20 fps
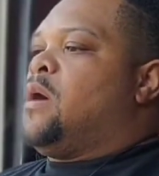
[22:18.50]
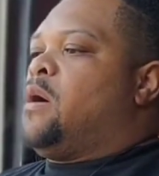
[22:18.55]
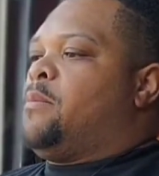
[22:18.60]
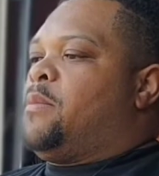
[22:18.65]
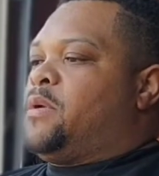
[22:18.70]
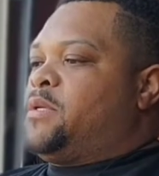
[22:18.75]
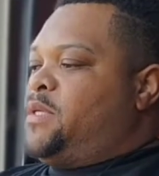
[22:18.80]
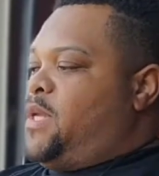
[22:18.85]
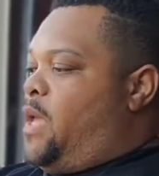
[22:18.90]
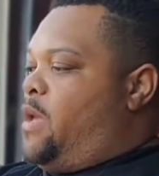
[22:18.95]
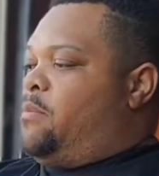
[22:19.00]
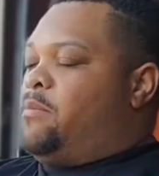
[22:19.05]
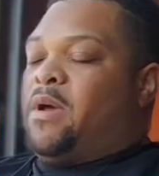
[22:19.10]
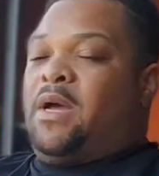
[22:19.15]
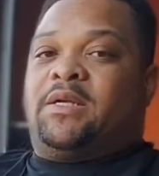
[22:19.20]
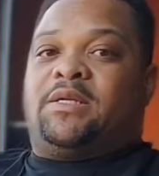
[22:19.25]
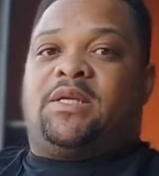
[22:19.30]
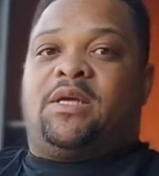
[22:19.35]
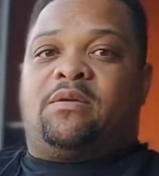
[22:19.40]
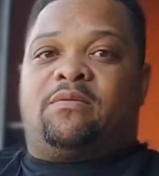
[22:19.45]
I'm gonna take
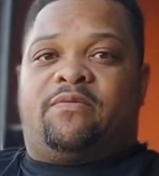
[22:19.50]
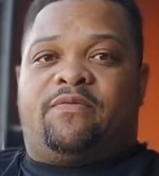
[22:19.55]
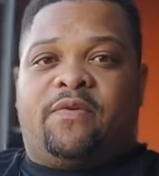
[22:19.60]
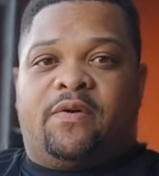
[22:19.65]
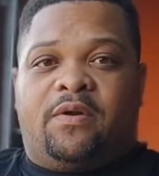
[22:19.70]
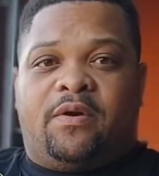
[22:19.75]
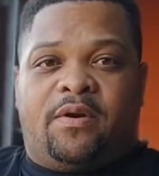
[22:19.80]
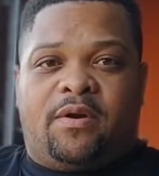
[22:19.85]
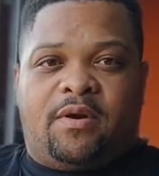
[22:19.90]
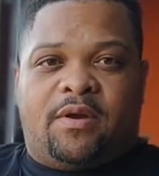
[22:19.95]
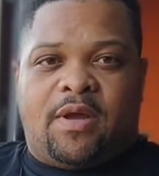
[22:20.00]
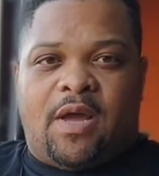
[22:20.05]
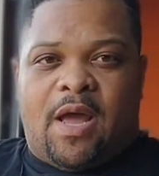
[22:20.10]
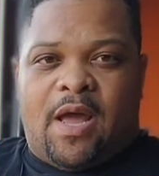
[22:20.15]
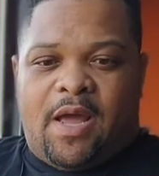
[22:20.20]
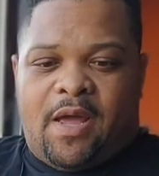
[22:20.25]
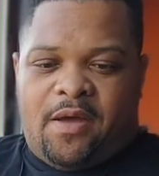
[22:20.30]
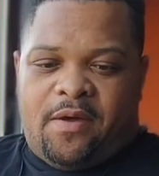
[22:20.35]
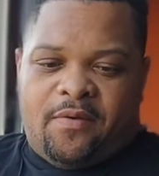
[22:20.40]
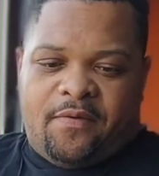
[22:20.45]
my 10-footer.
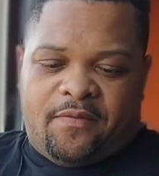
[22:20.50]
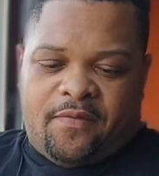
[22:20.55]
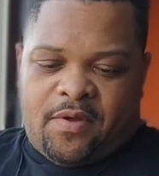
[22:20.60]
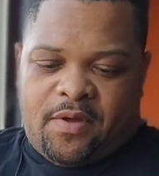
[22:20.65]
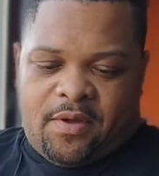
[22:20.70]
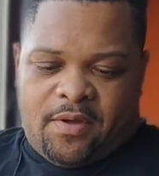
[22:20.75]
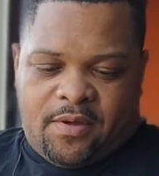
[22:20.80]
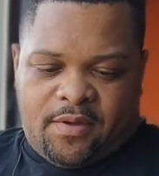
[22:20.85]
I have.